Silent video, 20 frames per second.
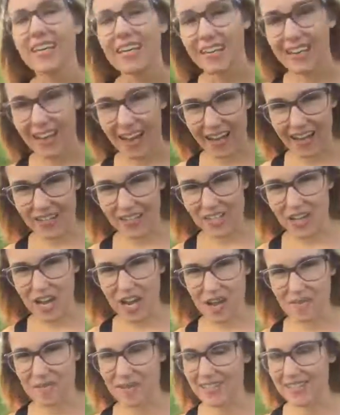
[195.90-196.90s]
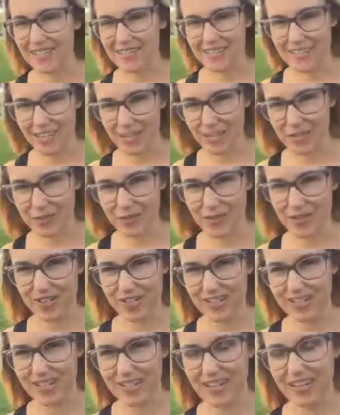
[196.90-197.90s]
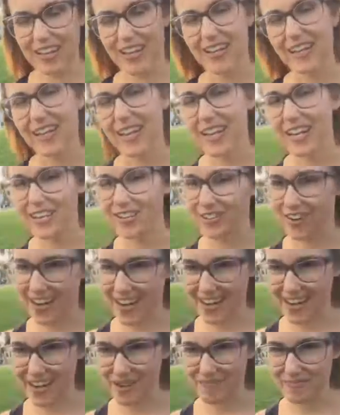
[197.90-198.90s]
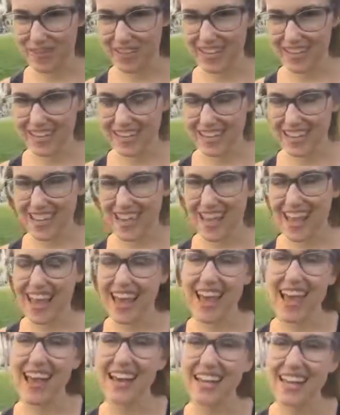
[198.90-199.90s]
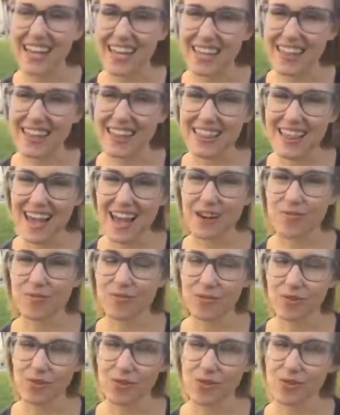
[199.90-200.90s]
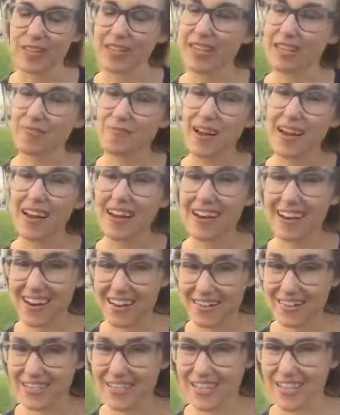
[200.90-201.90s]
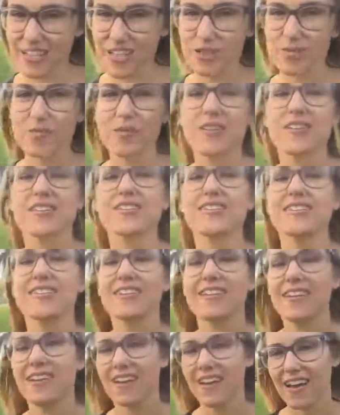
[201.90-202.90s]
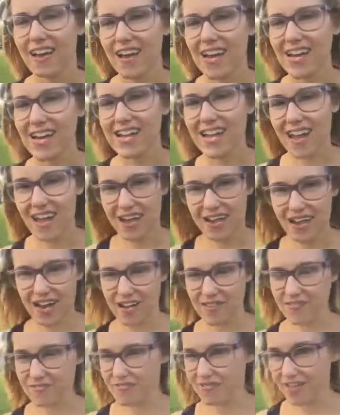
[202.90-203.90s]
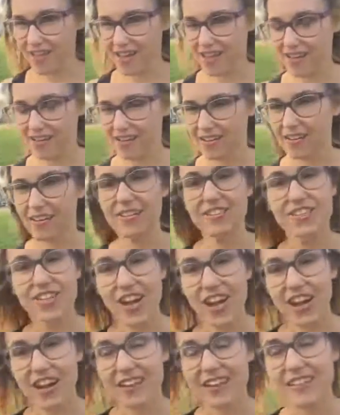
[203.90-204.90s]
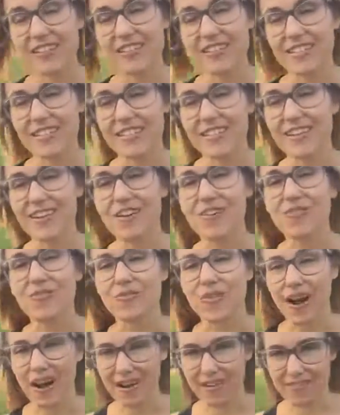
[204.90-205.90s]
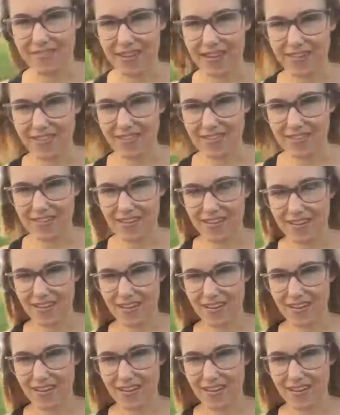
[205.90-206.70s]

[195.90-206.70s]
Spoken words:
He got a job as a salesperson in a grain company, and in that role he met another salesperson, none other than John D. Rockefeller.